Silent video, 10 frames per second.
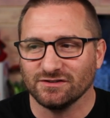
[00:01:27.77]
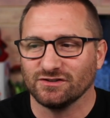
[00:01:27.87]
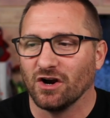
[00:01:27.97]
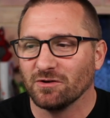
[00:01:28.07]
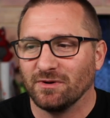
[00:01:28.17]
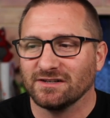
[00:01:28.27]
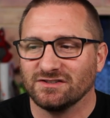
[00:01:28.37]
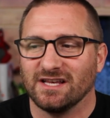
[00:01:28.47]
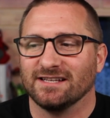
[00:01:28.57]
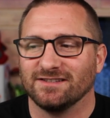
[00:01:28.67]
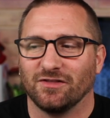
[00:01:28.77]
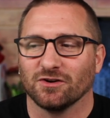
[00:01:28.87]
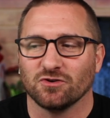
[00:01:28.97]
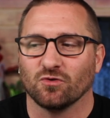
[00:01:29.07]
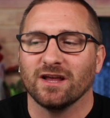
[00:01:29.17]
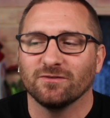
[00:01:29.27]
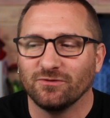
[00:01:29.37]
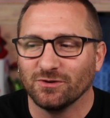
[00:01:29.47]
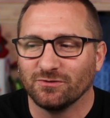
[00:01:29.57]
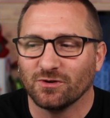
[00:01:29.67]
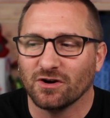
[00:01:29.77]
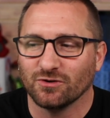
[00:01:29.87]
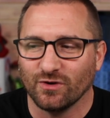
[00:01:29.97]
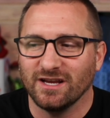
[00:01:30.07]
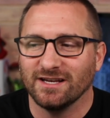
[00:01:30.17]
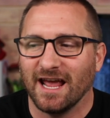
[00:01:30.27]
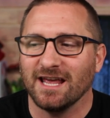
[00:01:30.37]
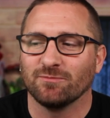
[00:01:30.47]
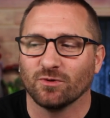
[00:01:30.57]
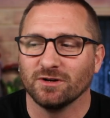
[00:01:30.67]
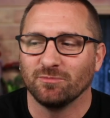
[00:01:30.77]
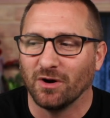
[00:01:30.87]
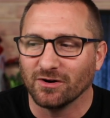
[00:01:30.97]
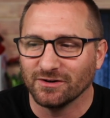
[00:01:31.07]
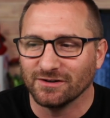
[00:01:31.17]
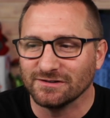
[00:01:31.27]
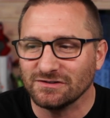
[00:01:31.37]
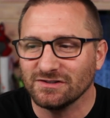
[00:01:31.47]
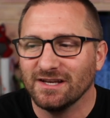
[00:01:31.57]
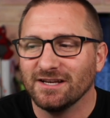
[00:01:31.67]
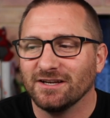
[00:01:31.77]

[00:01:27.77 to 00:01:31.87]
Starbucks says that they're grateful for our Green Apron partners.